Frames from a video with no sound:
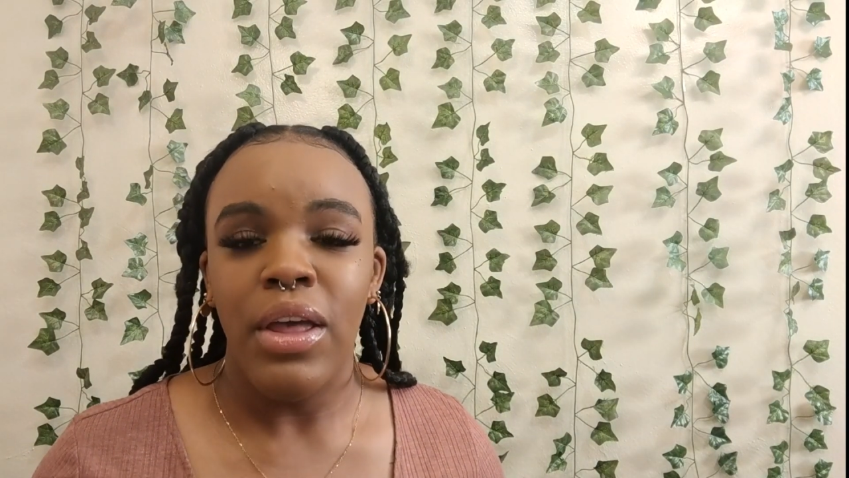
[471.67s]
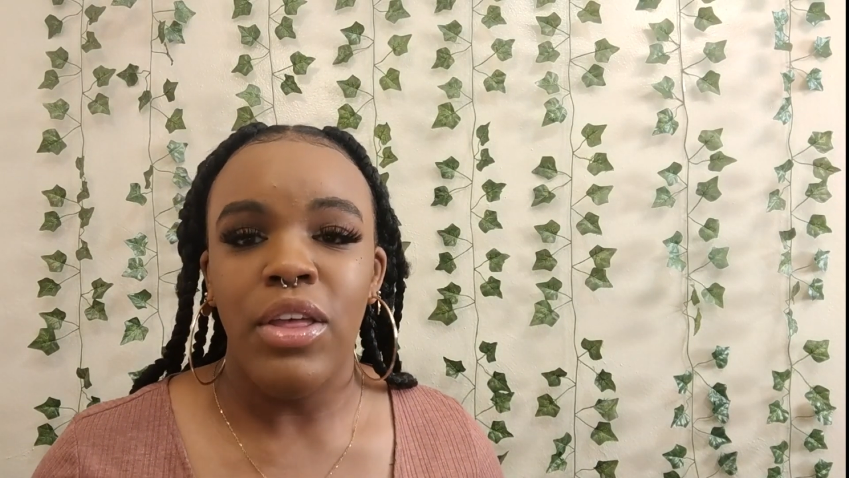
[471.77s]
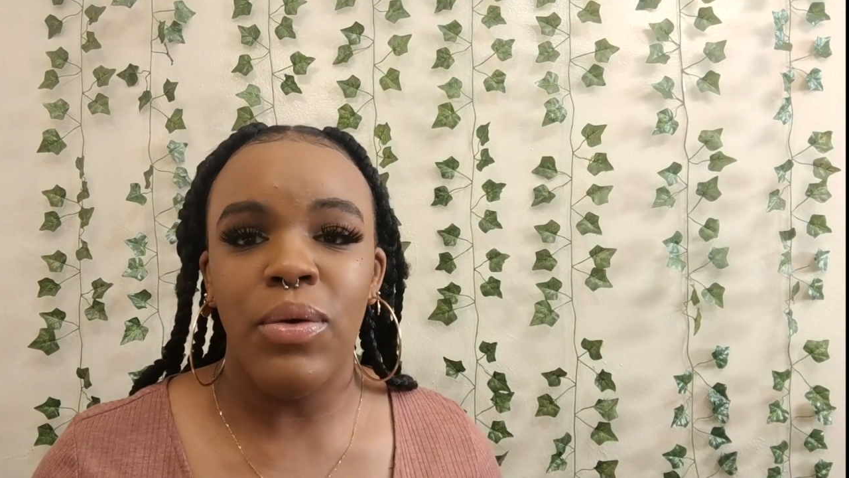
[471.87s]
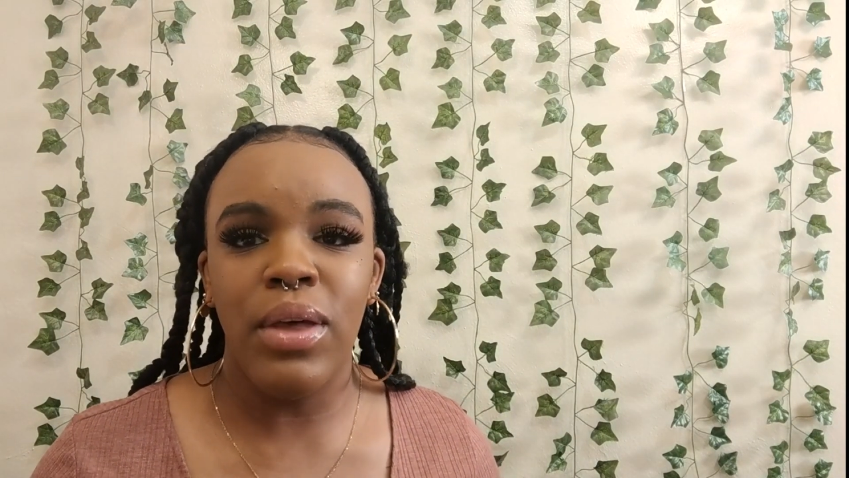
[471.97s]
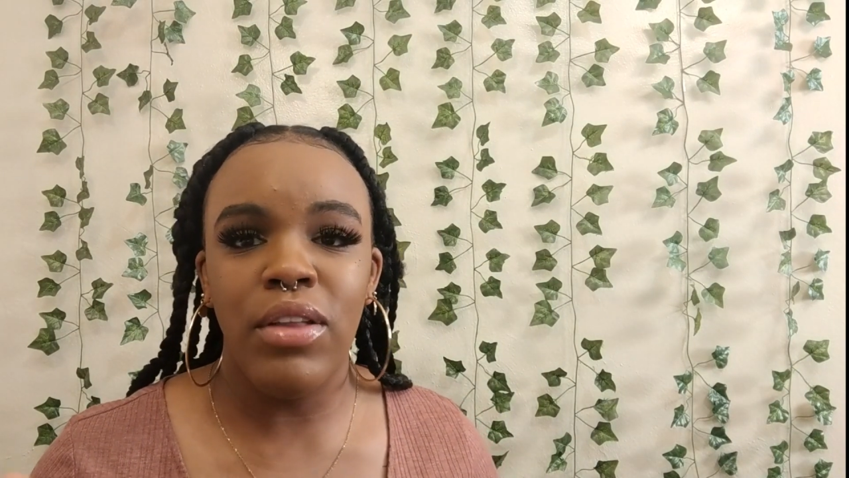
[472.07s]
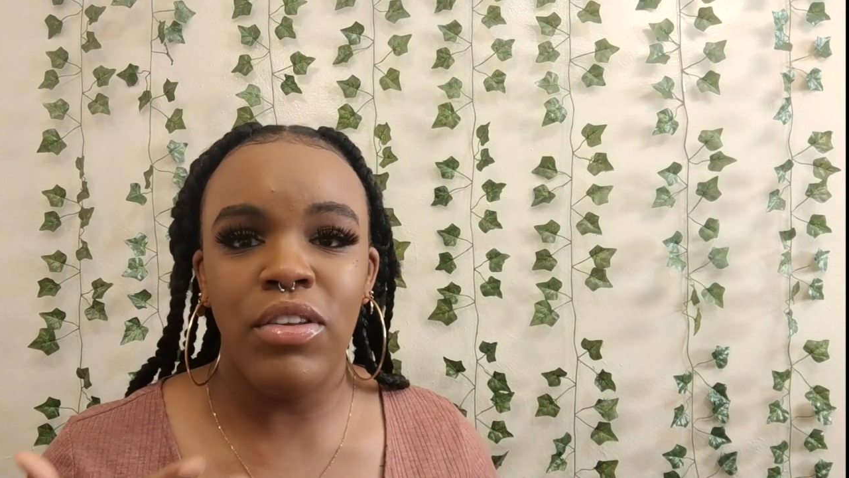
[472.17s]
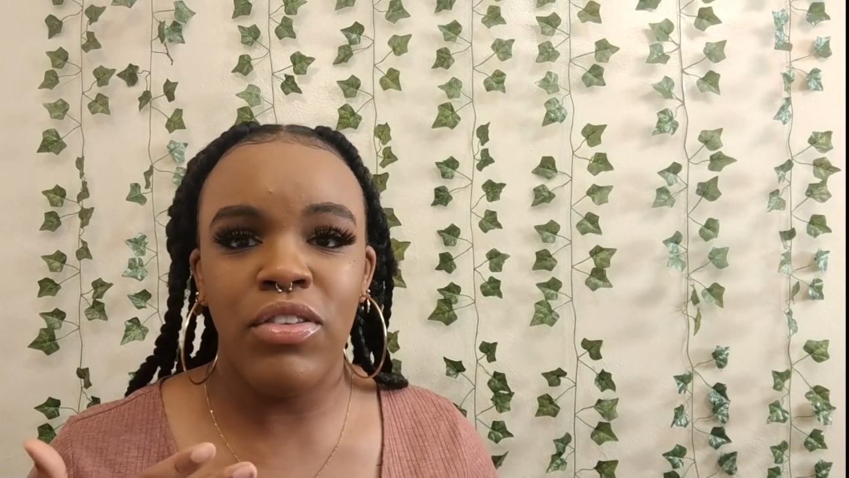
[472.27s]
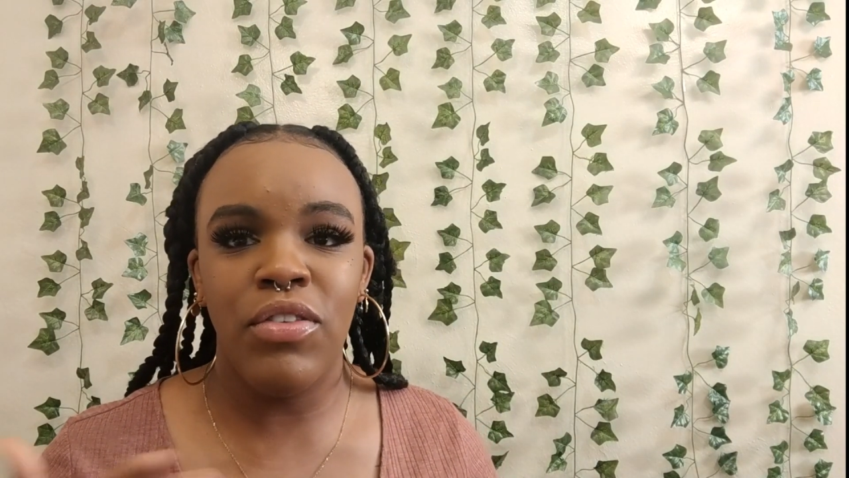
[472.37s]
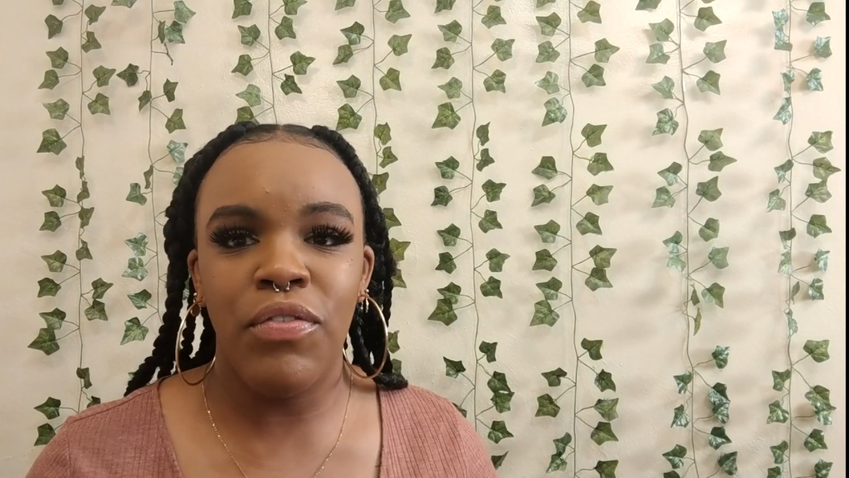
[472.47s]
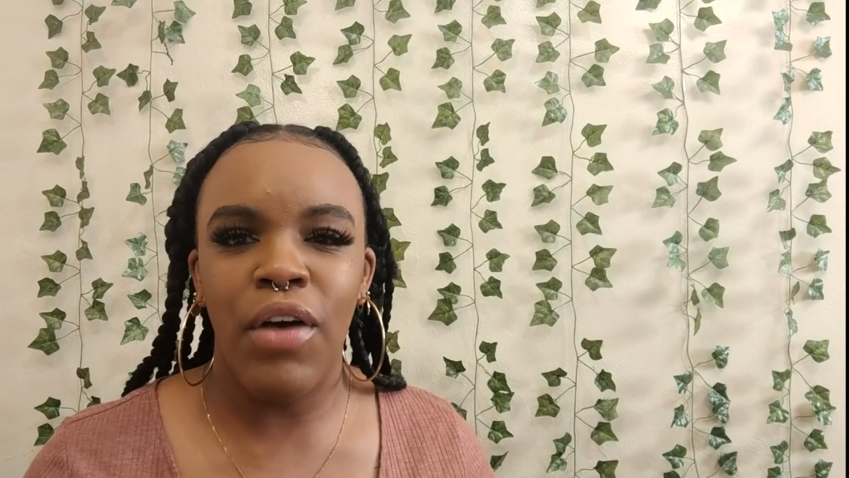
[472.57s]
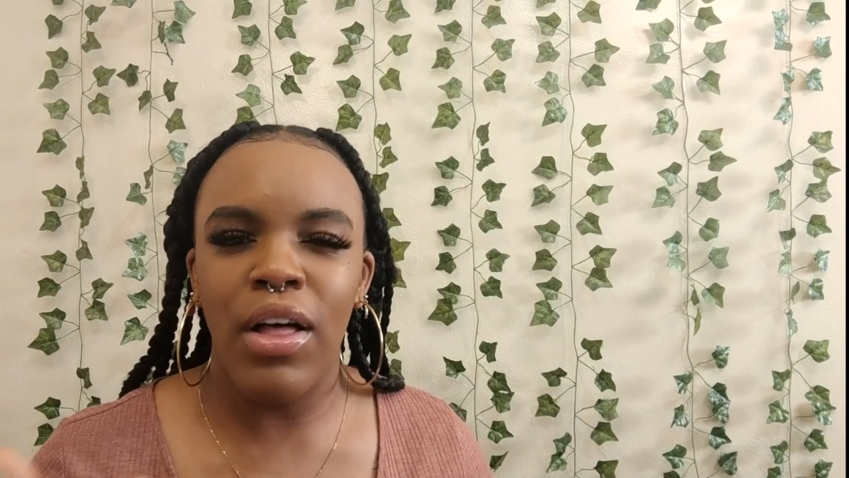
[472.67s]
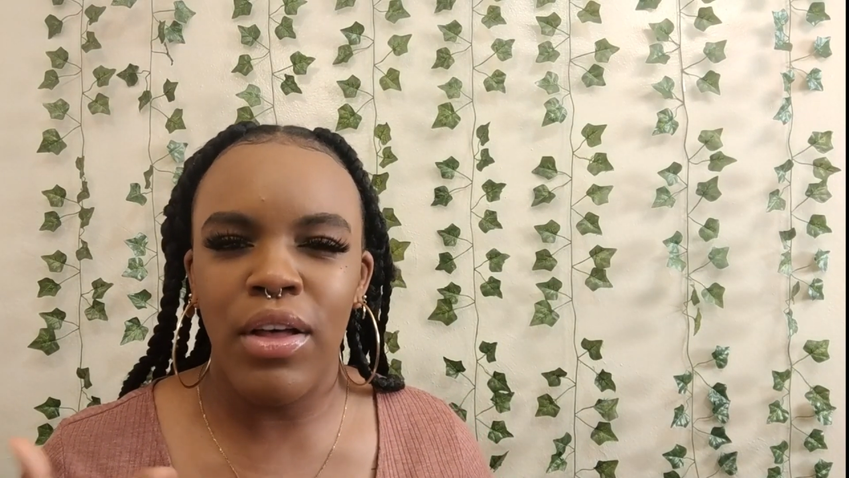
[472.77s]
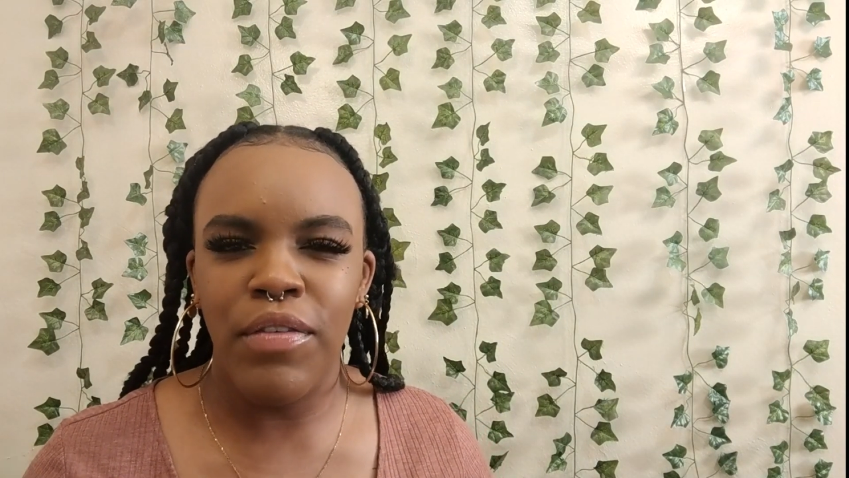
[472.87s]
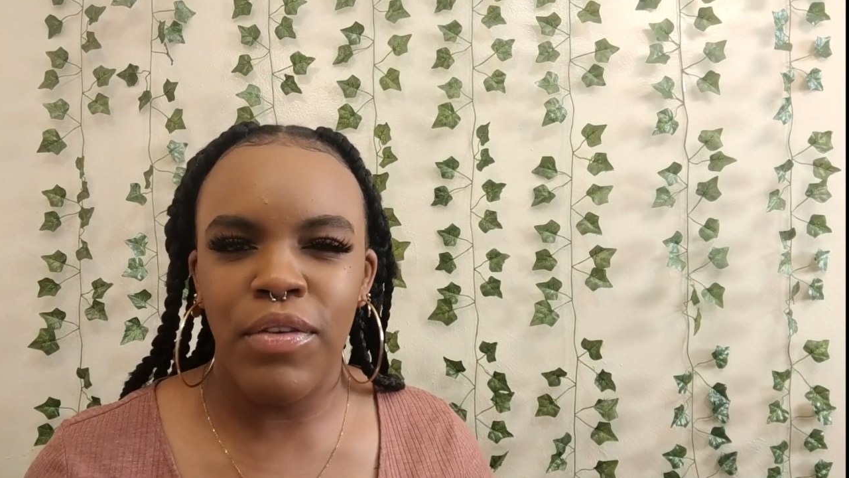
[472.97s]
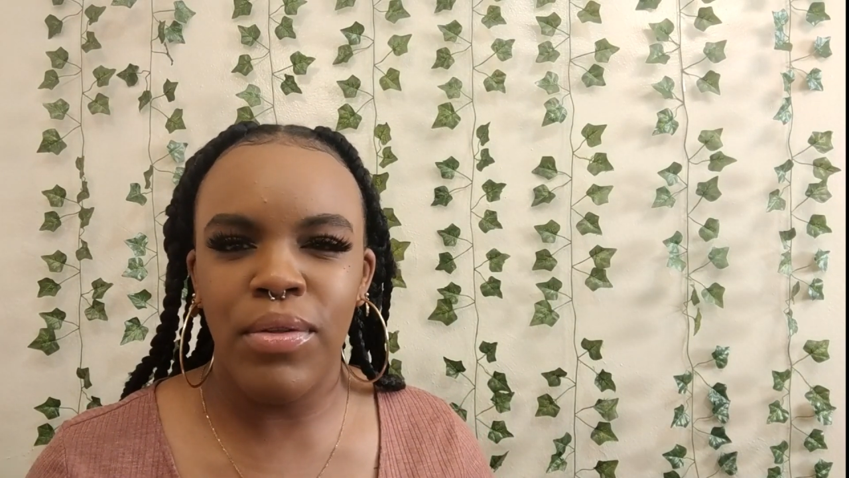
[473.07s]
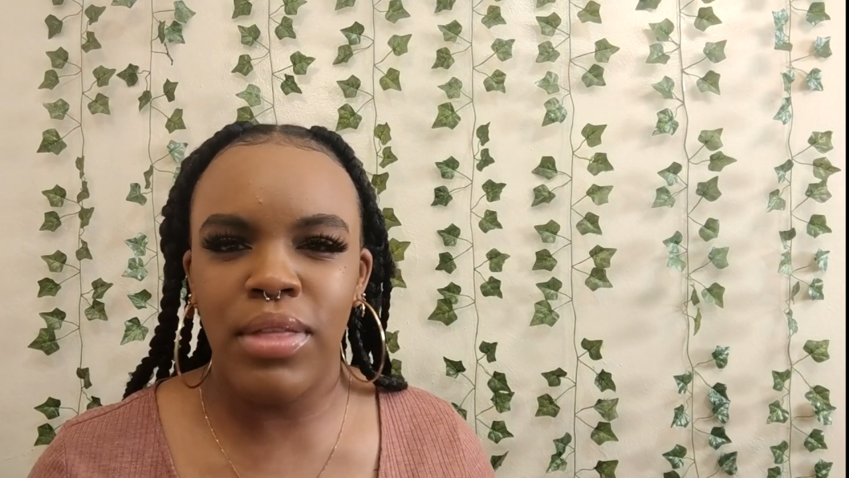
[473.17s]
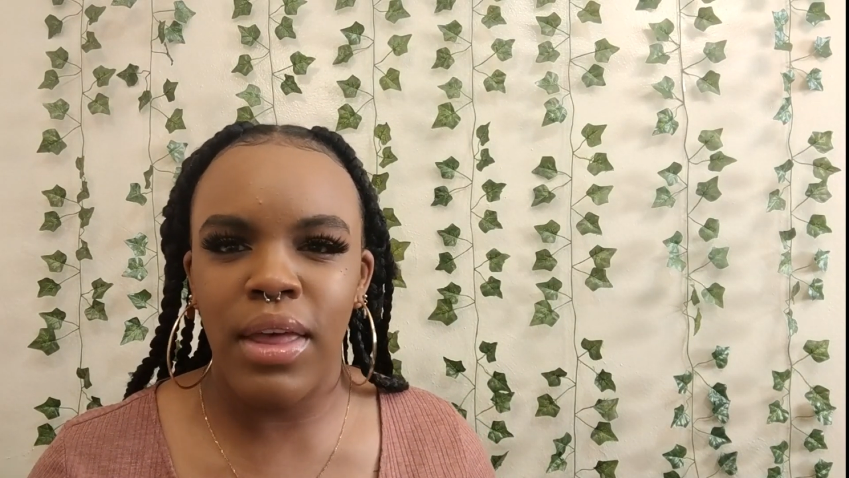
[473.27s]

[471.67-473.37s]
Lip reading: you can just follow a few